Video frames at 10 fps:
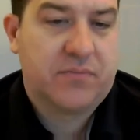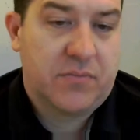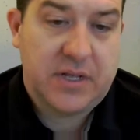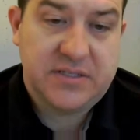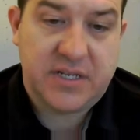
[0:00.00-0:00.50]

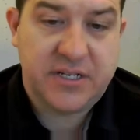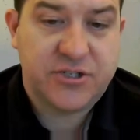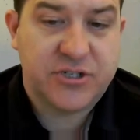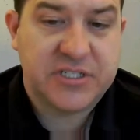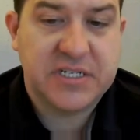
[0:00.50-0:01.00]
It's an
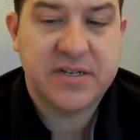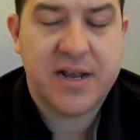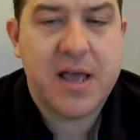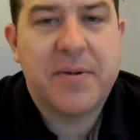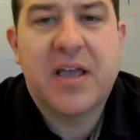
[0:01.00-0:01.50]
interesting
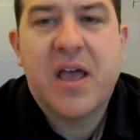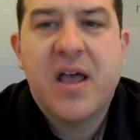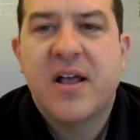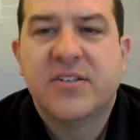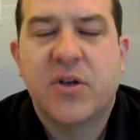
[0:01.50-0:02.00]
dynamic.
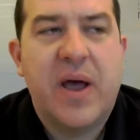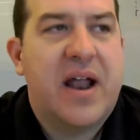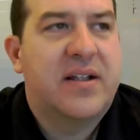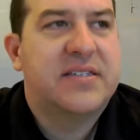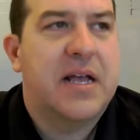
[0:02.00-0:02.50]
So
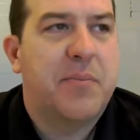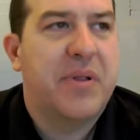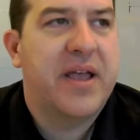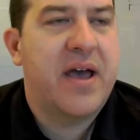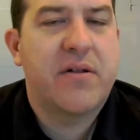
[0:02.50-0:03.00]
how does that
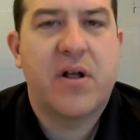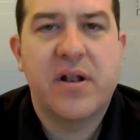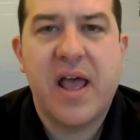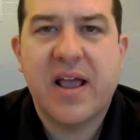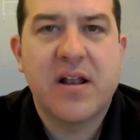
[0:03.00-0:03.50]
play out
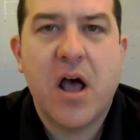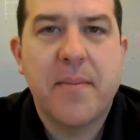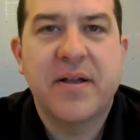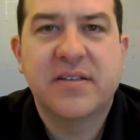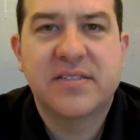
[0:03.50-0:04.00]
on
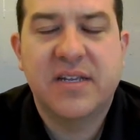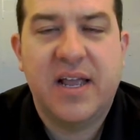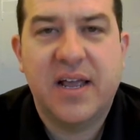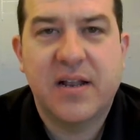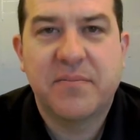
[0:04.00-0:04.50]
economics
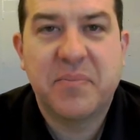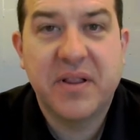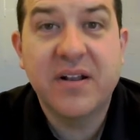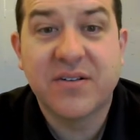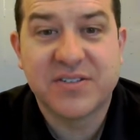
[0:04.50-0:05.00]
and
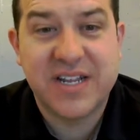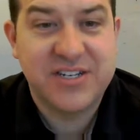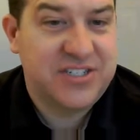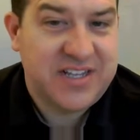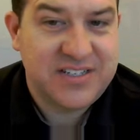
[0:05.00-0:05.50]
political
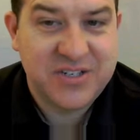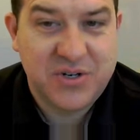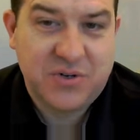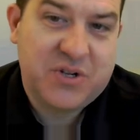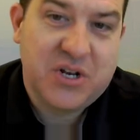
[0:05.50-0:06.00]
stages? That's a
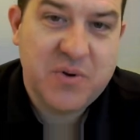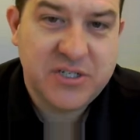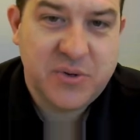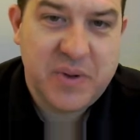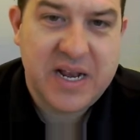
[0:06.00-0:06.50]
good
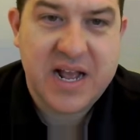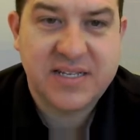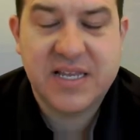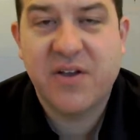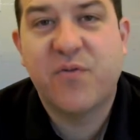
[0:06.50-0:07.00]
question we could
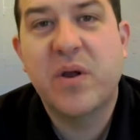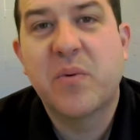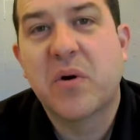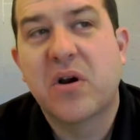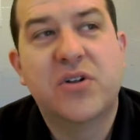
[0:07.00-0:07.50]
ask. If we
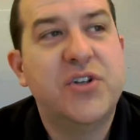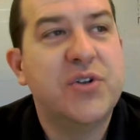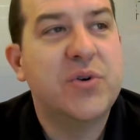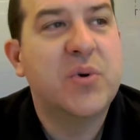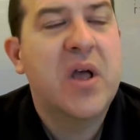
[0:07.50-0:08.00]
were
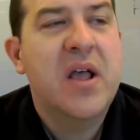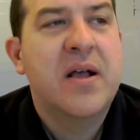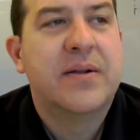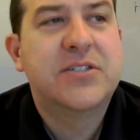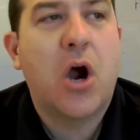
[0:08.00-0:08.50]
to
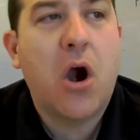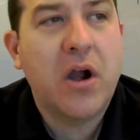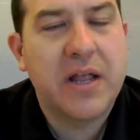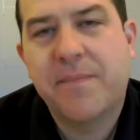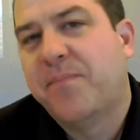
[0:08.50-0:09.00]
target